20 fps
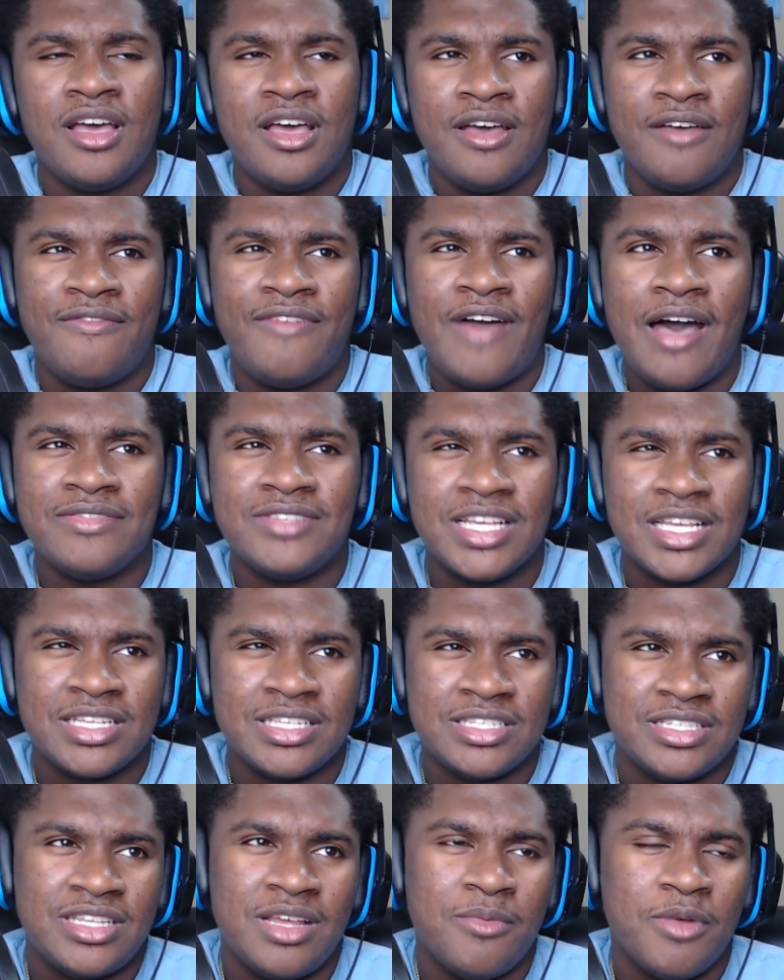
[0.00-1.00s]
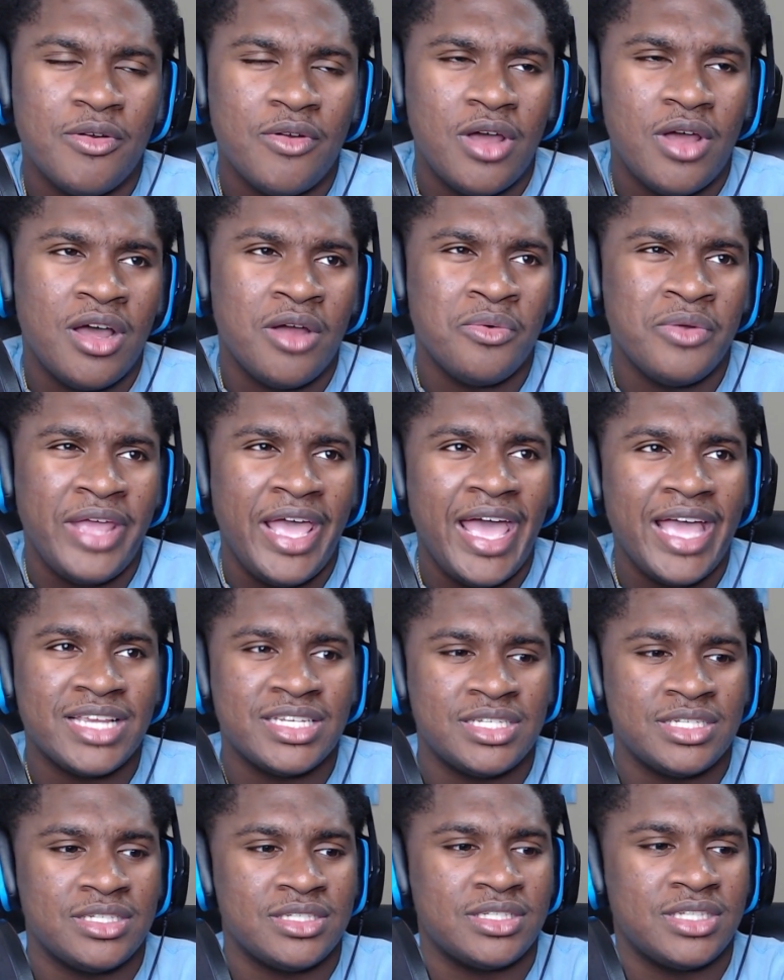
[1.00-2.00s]
5 Seconds of Summer
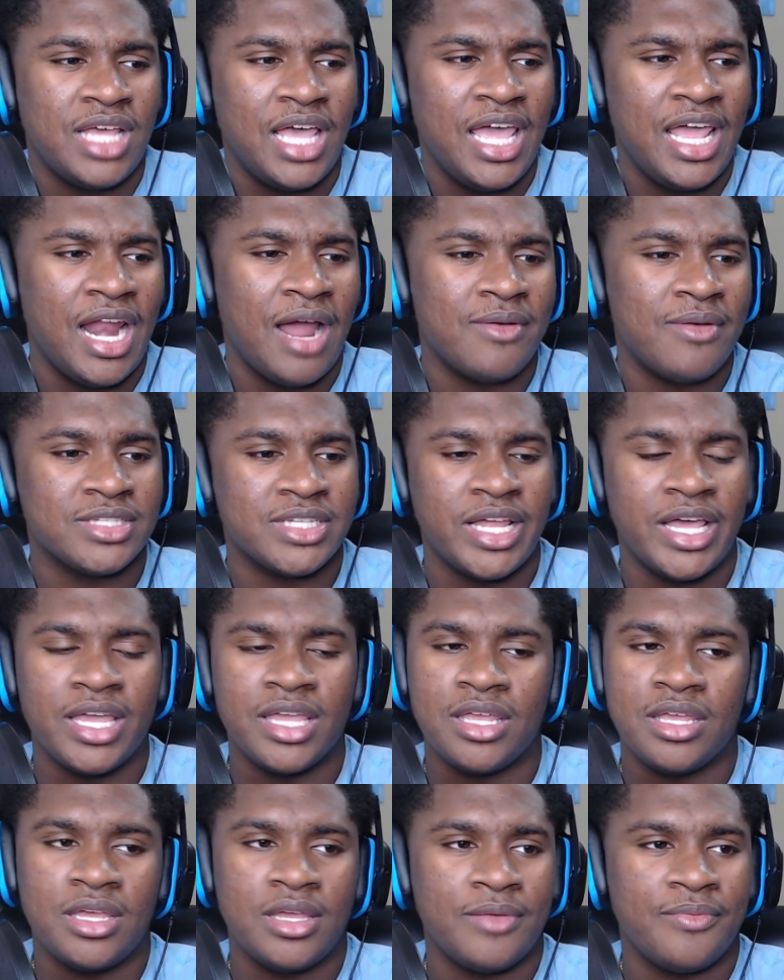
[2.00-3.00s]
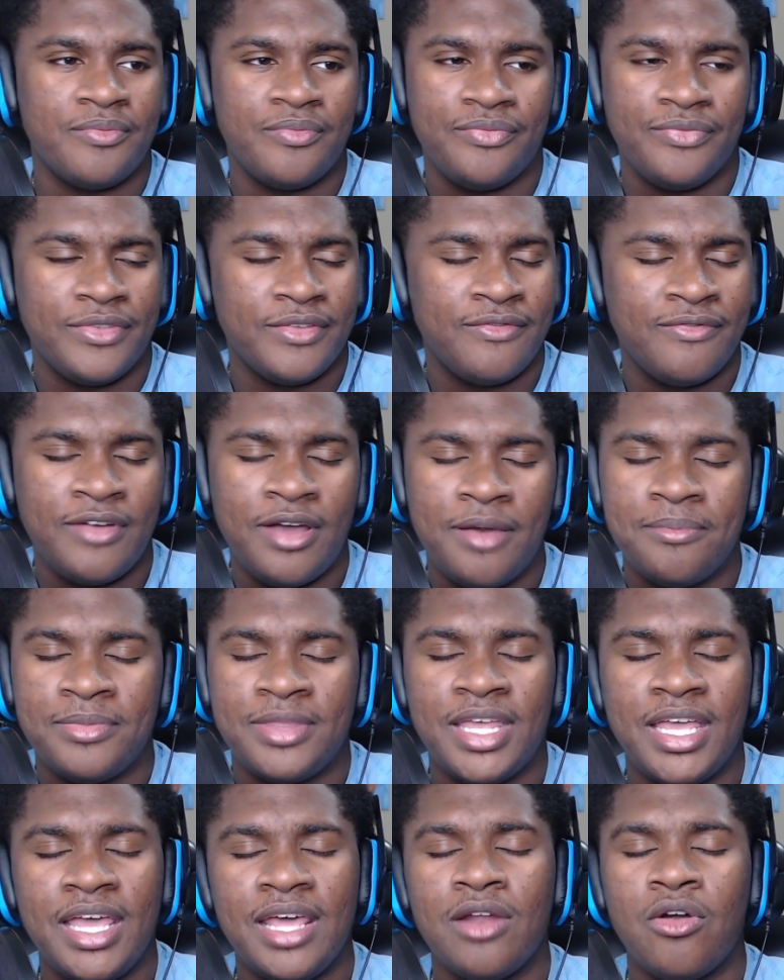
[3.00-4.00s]
reactions, and I was like, from
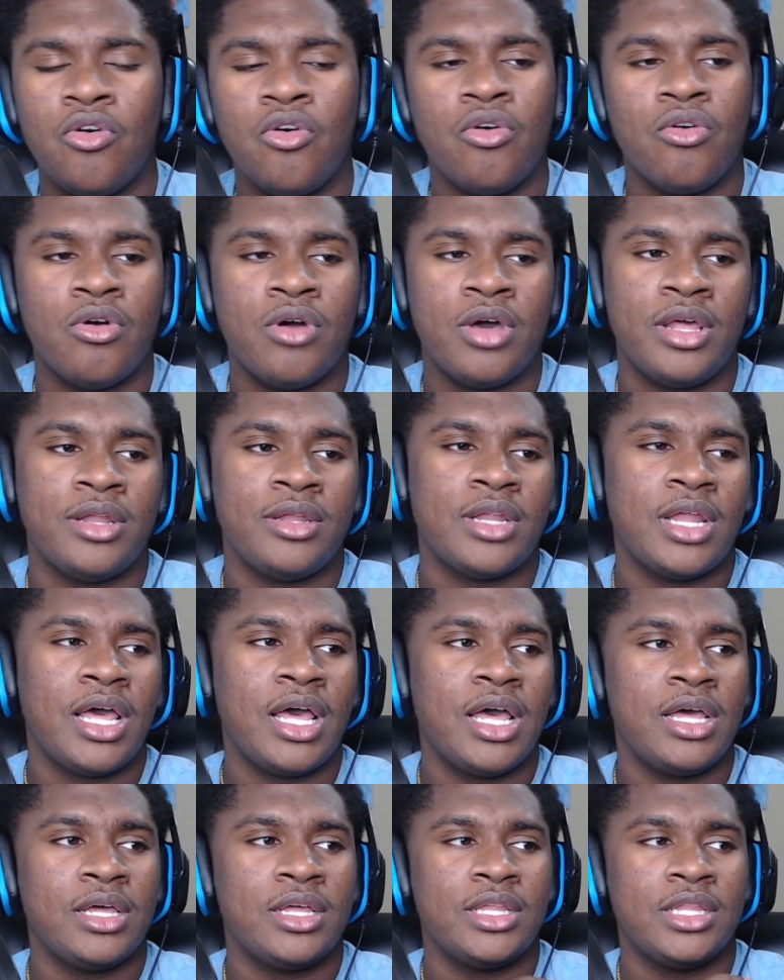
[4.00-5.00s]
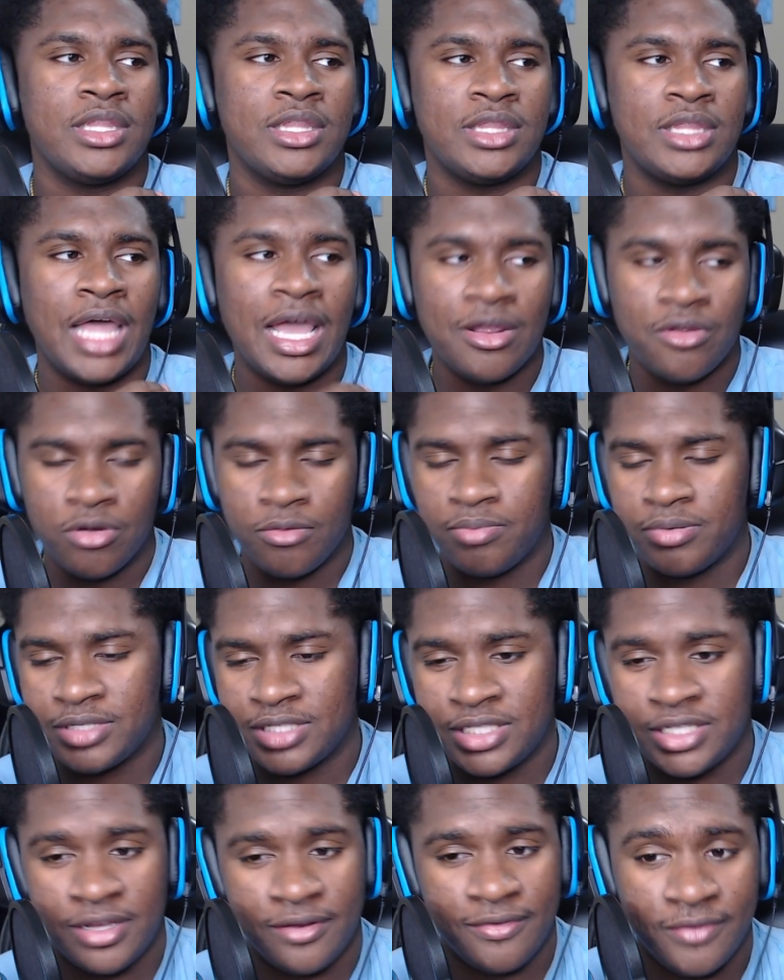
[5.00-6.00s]
then on, that group was
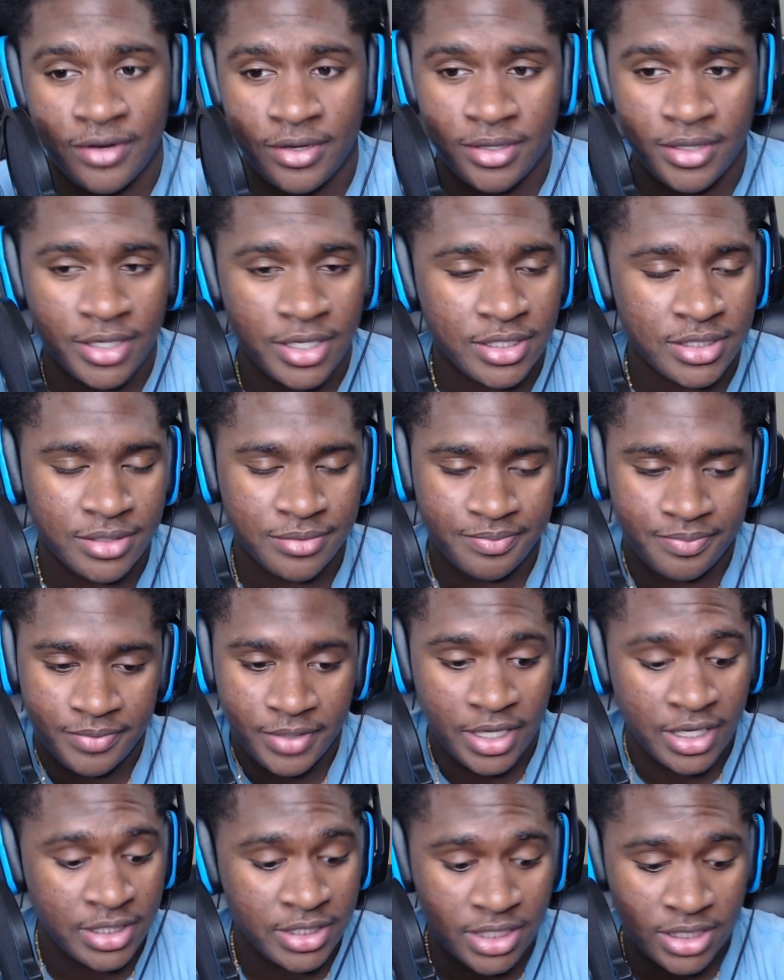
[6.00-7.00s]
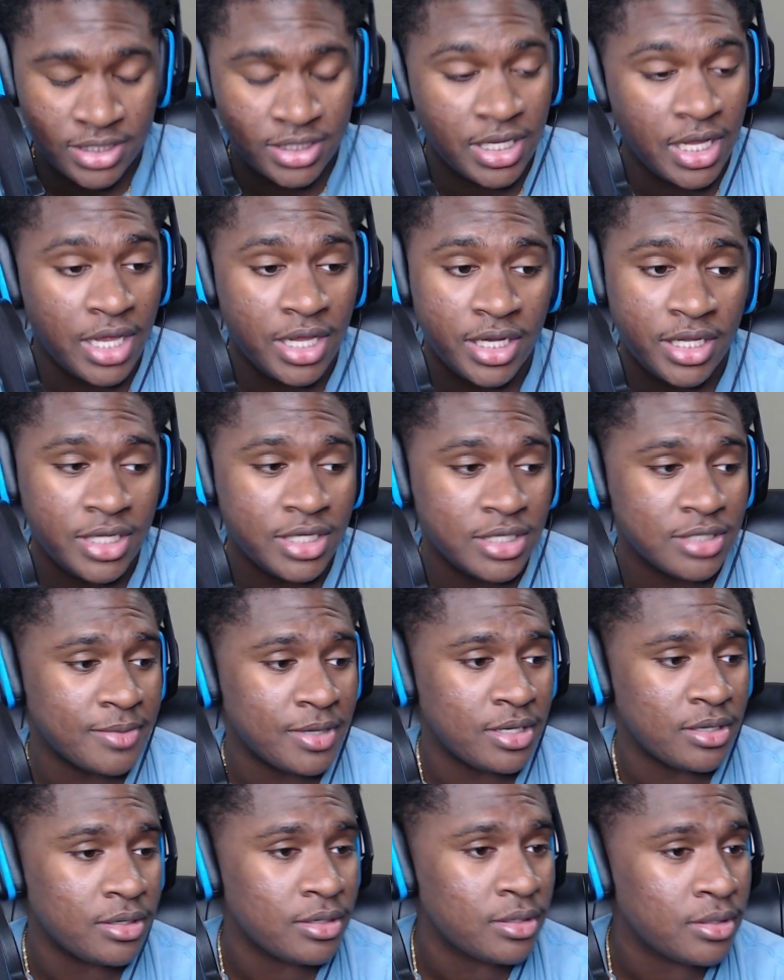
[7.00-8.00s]
different. It's just how it is,
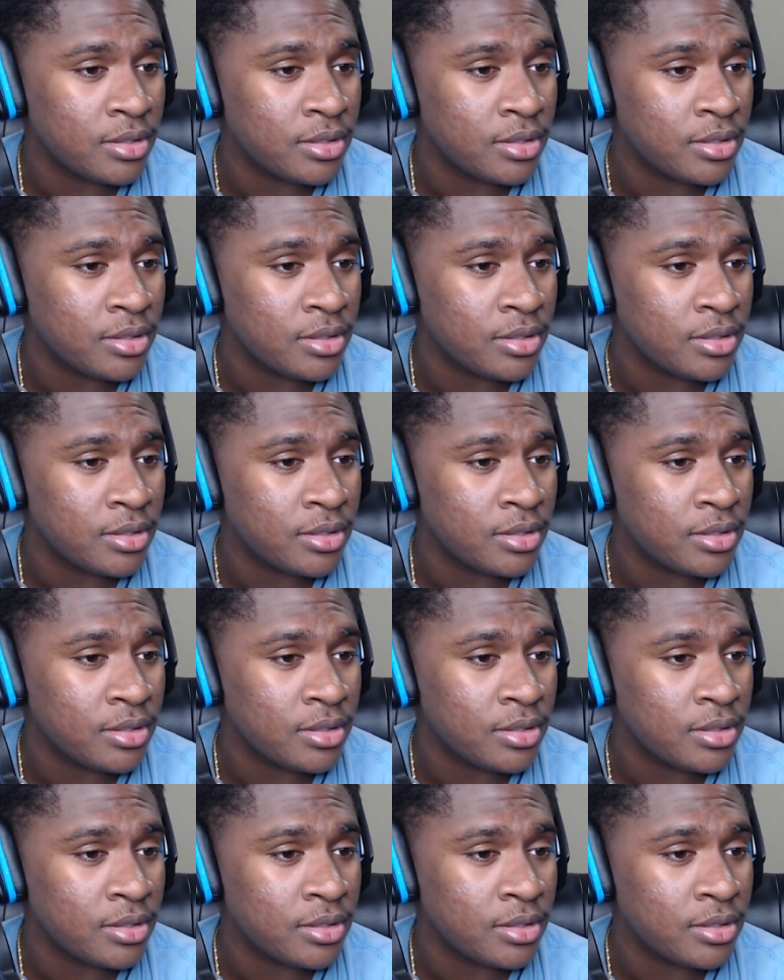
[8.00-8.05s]
man.